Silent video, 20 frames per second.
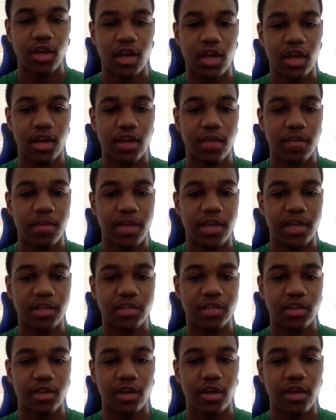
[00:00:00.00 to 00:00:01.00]
And
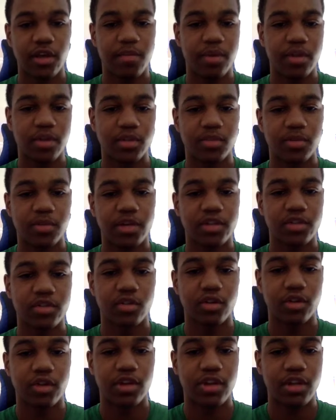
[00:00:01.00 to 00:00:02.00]
it puts pressure
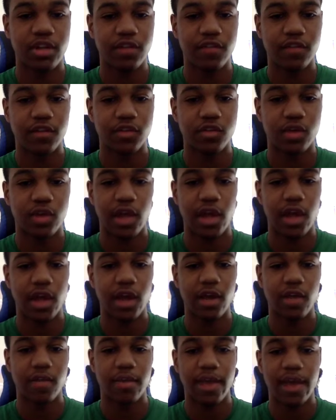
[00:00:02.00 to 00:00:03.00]
on the defense, whether I
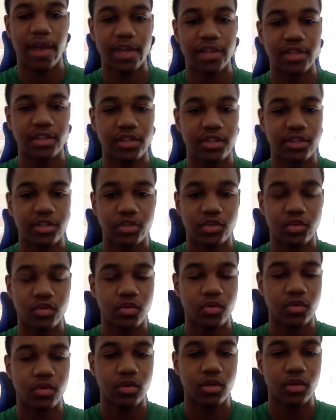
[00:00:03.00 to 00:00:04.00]
gotta pass it,
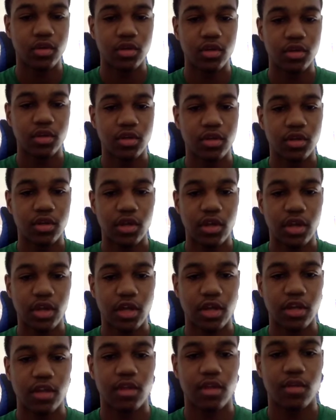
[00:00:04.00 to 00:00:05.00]
shoot,
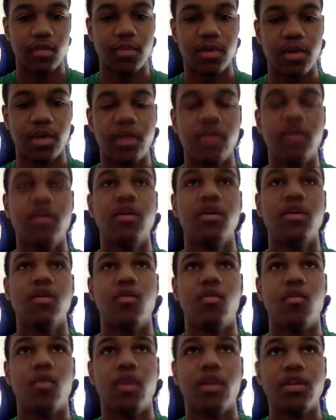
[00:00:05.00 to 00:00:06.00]
anything. But
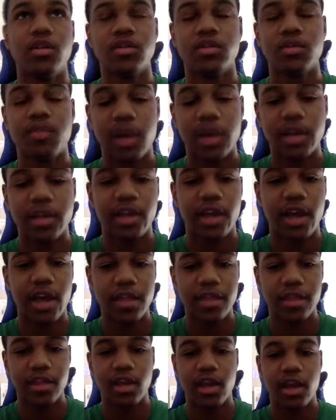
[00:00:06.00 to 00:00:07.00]
one spot that I
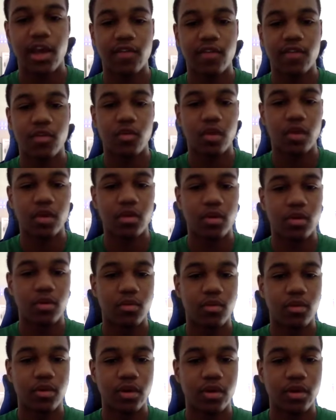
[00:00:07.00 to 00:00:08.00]
think I have to work on
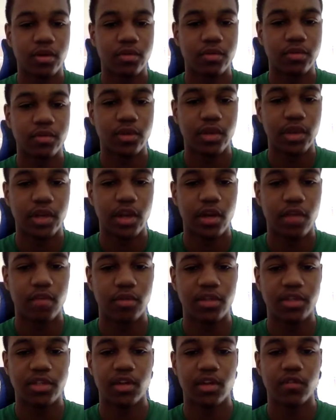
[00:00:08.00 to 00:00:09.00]
more and I'm
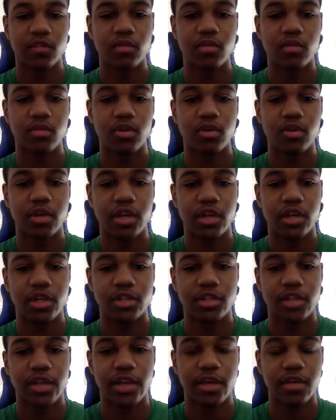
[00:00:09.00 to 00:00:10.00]
least comfortable in
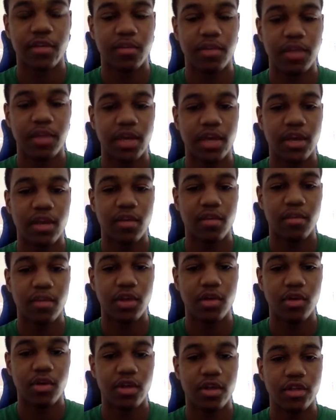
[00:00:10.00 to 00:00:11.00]
is like being in the
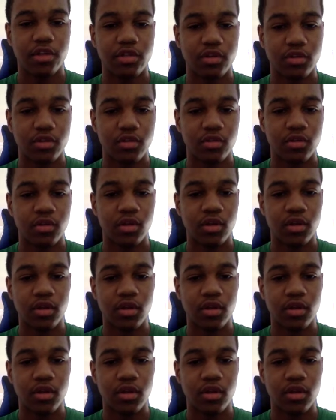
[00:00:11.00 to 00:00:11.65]
middle of the zone.